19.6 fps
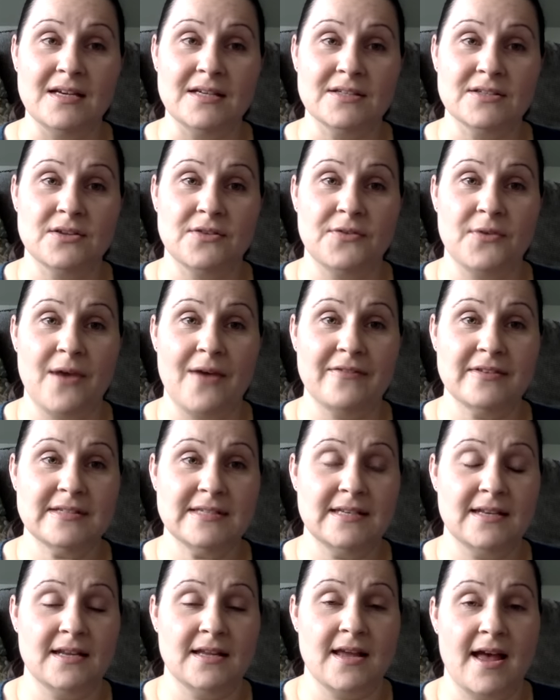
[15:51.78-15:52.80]
So if you haven't
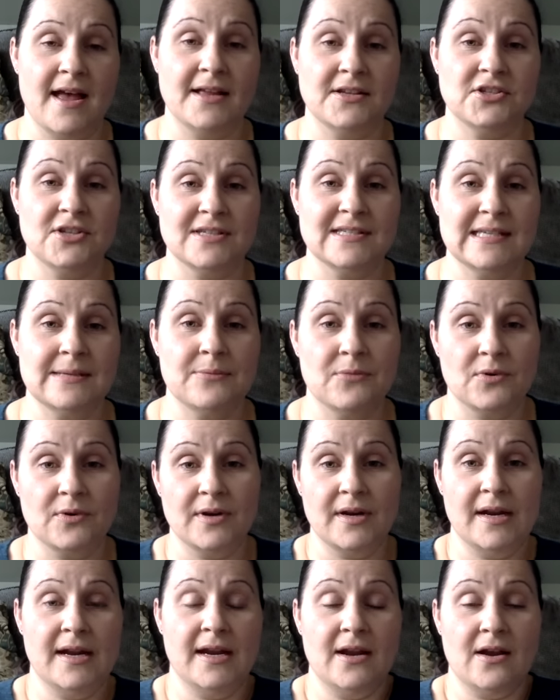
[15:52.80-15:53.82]
seen it yet, Jessie
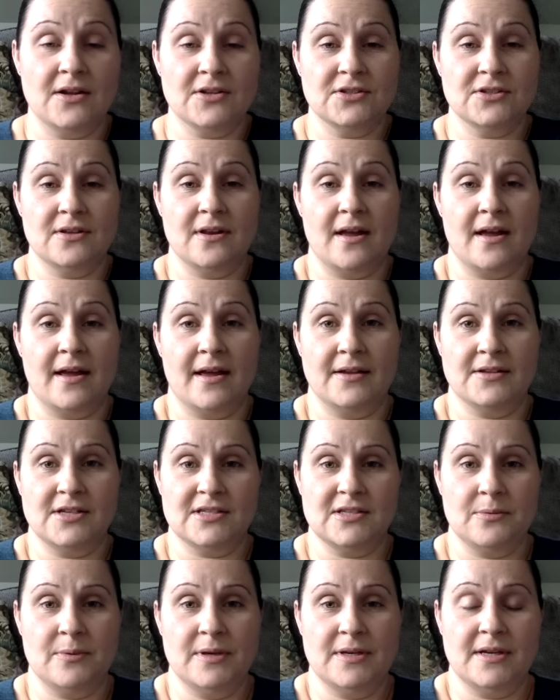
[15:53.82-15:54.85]
Marie on
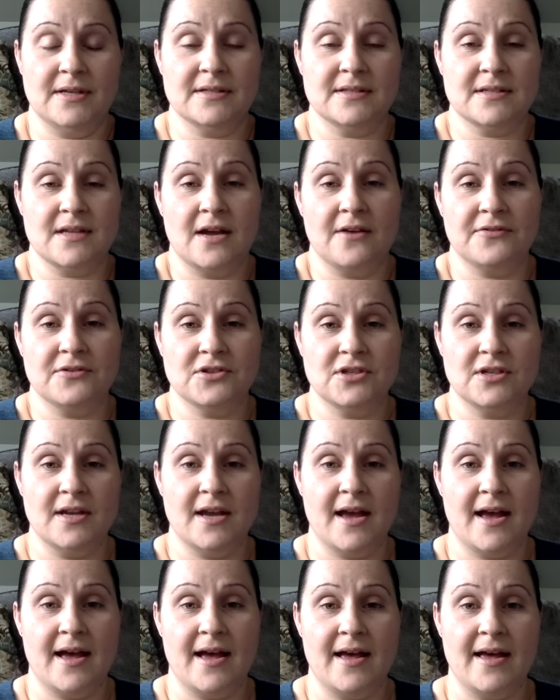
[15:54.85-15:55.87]
Jessie Marie Does Stuff, she
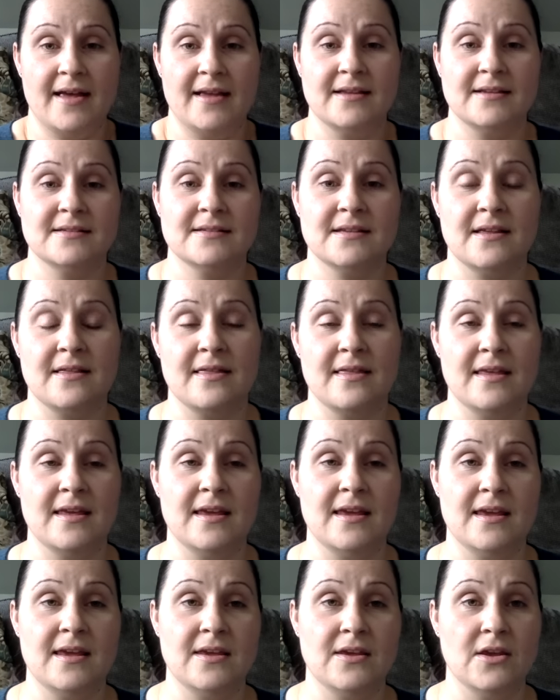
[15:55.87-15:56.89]
has
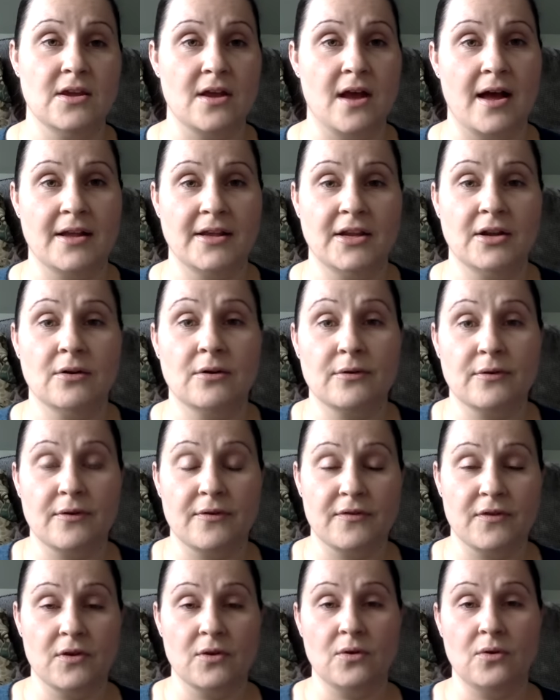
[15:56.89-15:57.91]
the year in
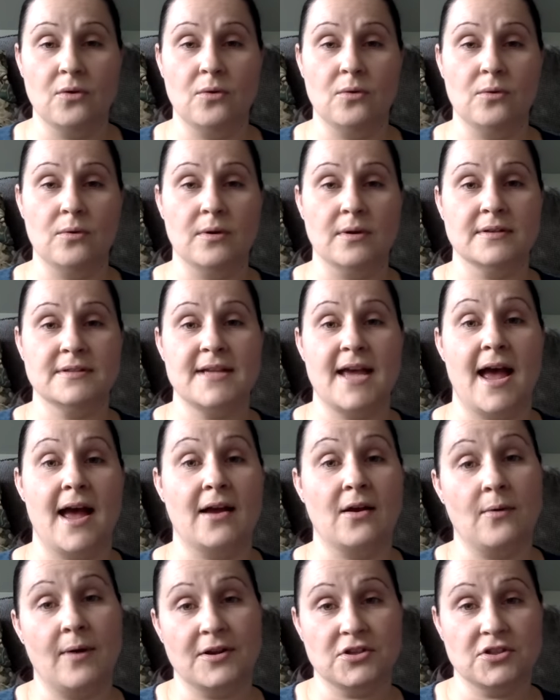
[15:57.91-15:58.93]
review
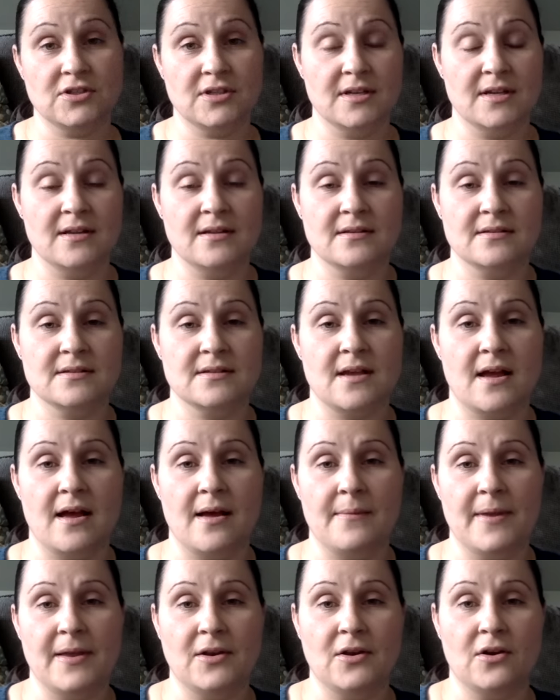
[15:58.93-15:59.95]
tag questions
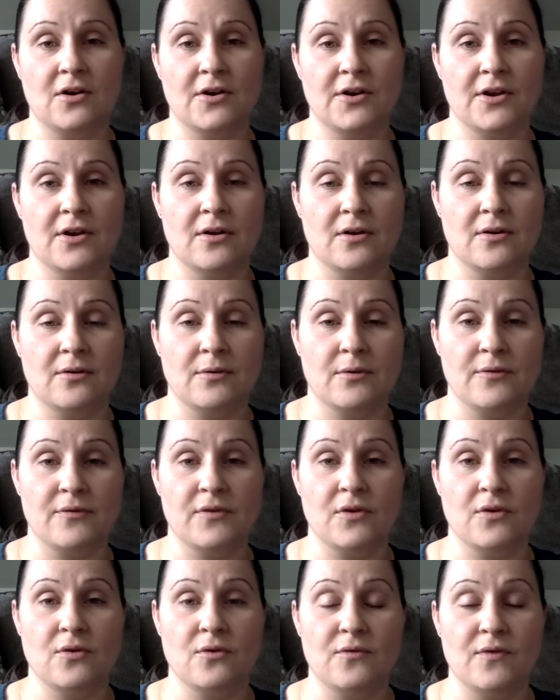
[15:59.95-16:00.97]
in her year in
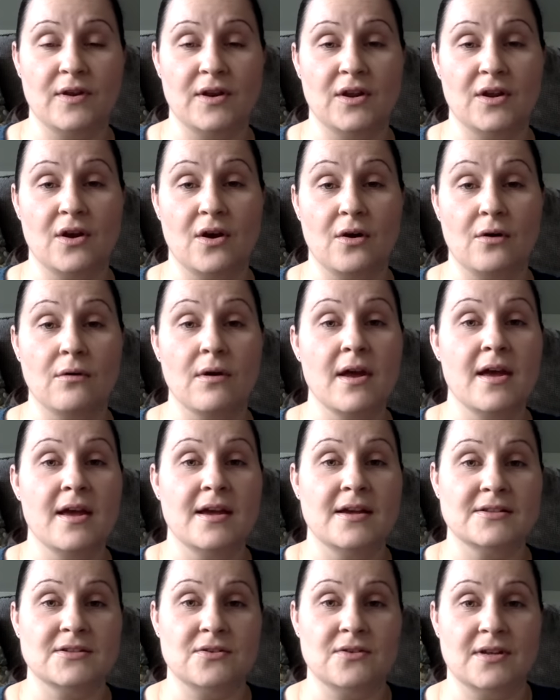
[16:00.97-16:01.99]
review video,
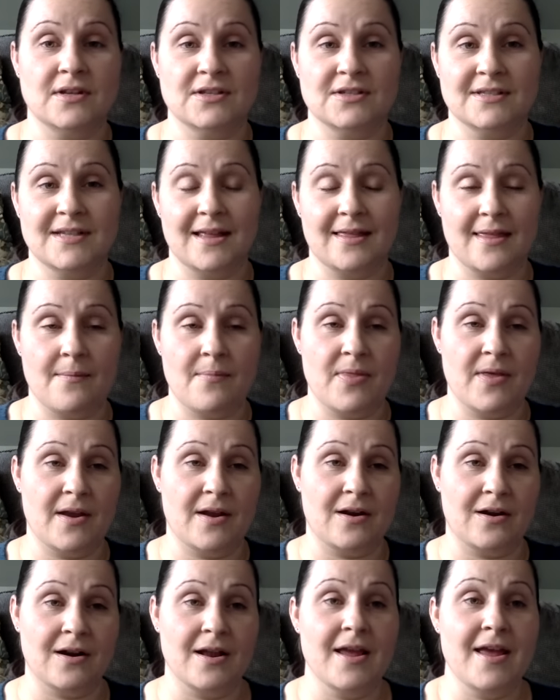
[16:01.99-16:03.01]
so you can just get them
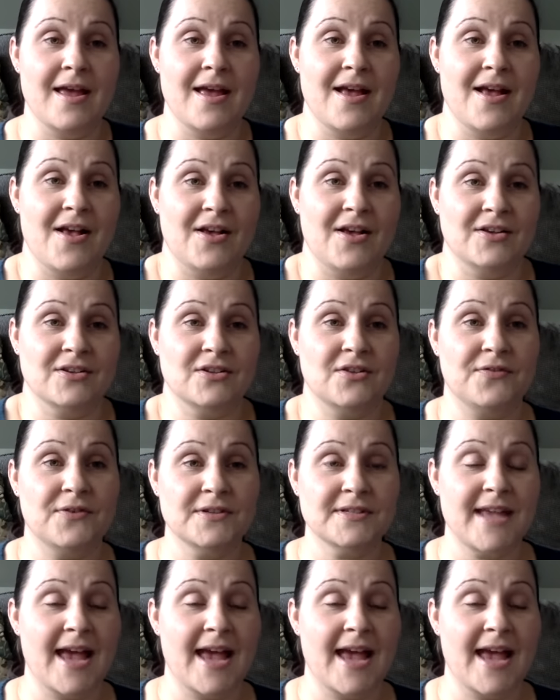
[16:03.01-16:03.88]
there. So the first